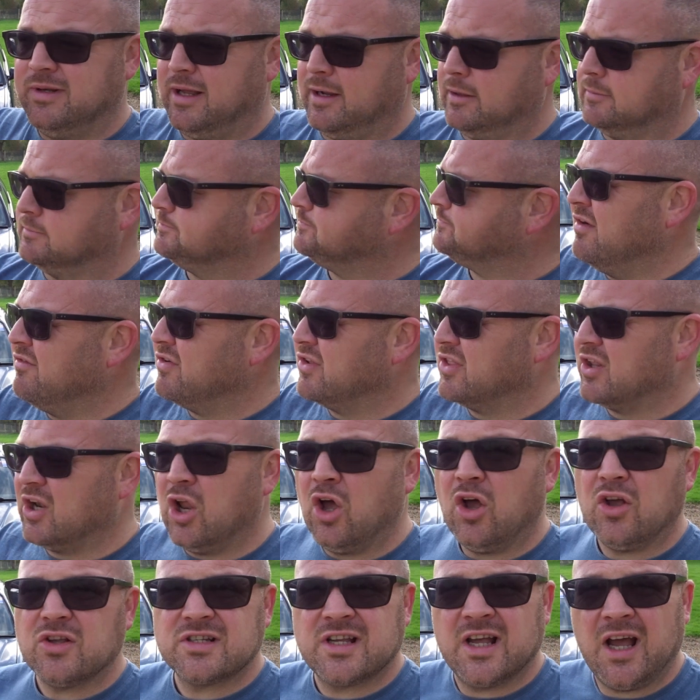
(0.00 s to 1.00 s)
Now, for the
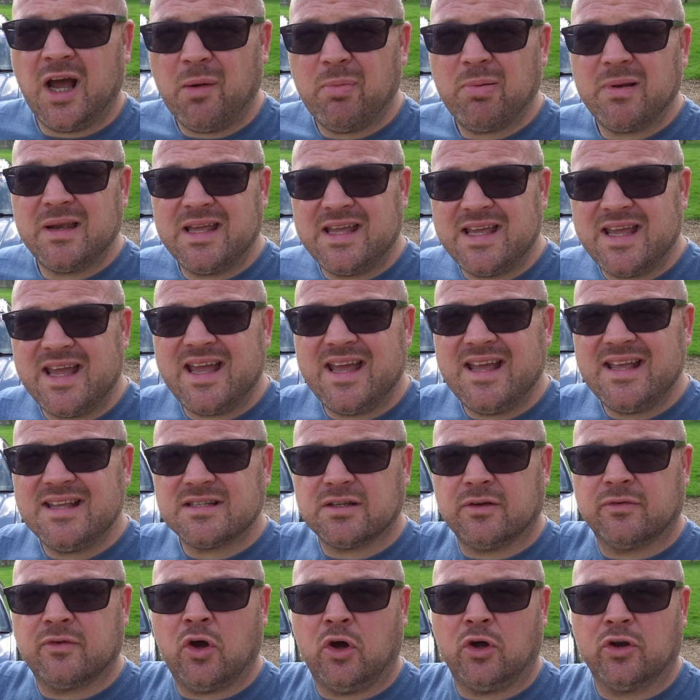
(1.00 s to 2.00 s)
last couple of
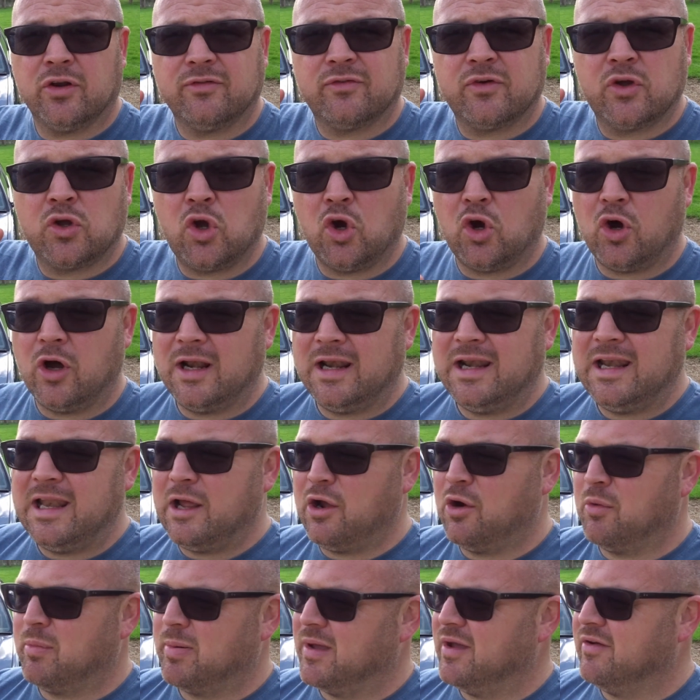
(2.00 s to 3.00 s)
years, I've kind of got a
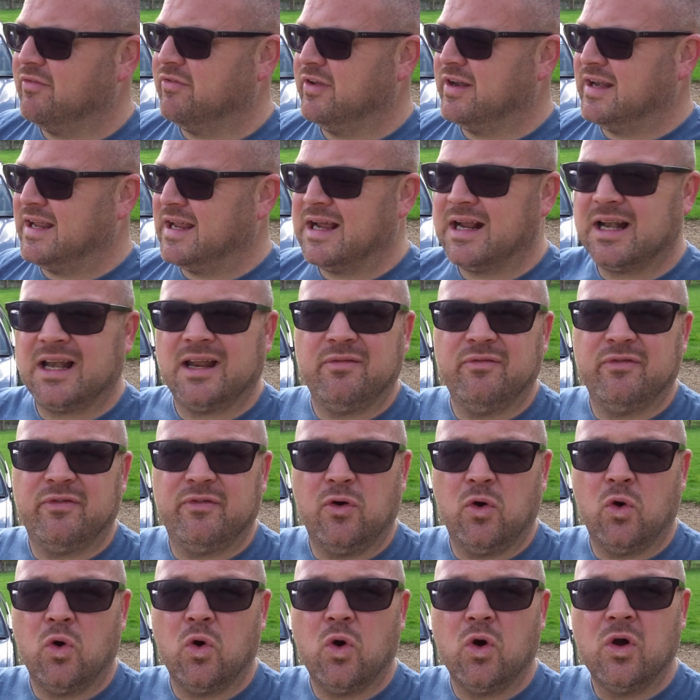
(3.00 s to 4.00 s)
little bit of an inkling
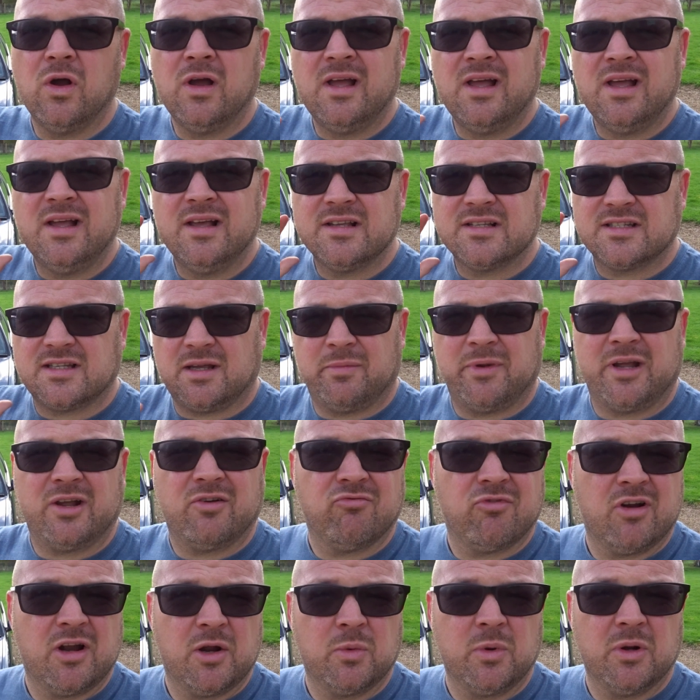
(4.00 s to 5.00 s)
for
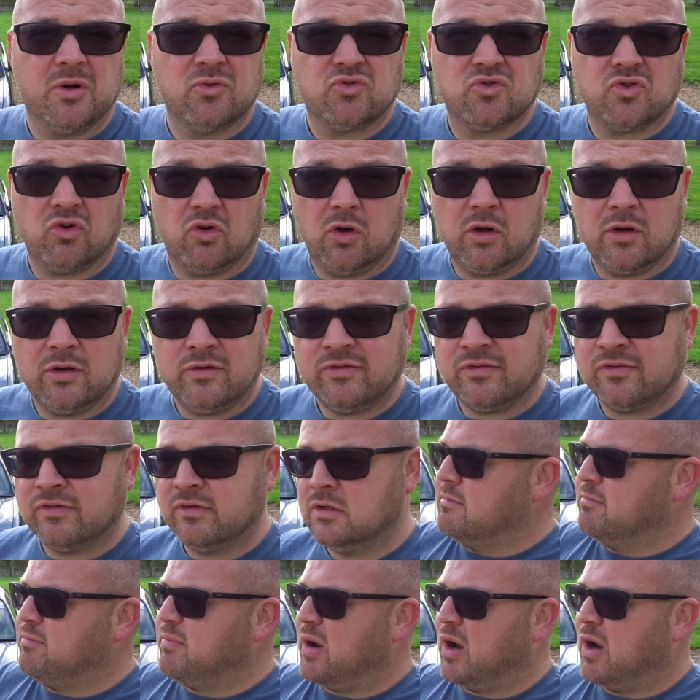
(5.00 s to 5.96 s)
something rear-wheel drive.